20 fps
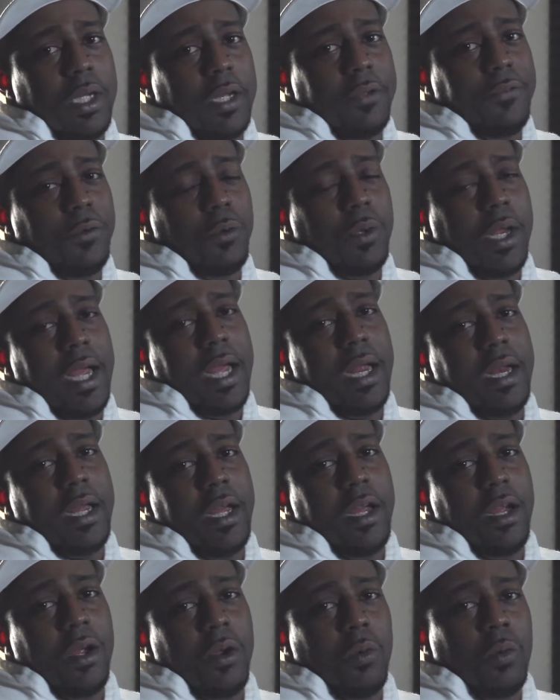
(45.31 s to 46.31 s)
If you can't
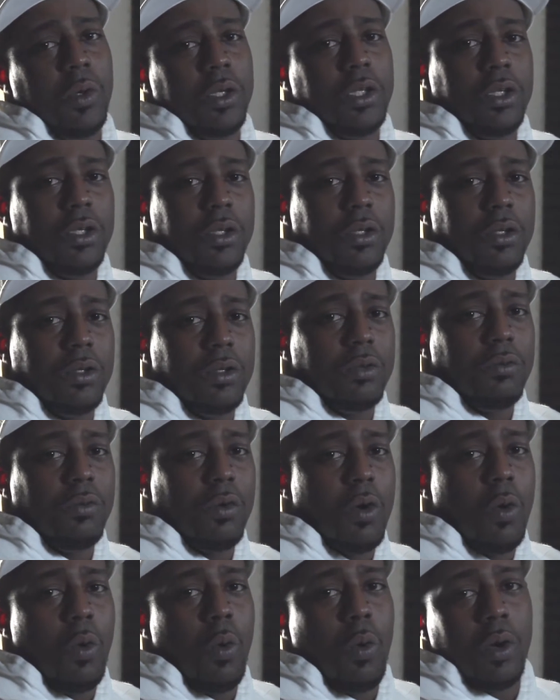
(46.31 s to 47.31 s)
hear what you're
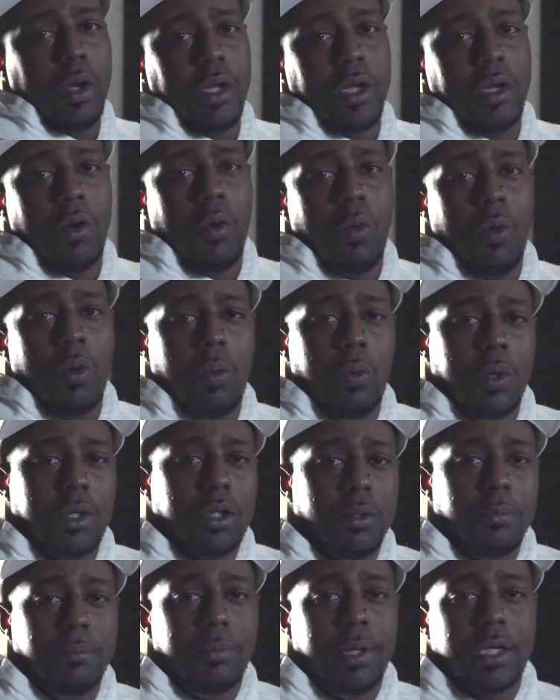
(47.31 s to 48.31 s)
recording or
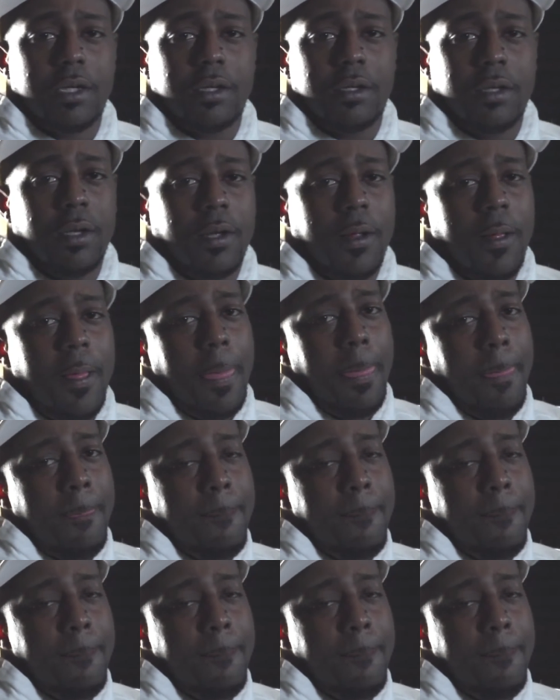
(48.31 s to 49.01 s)
what you're mixing,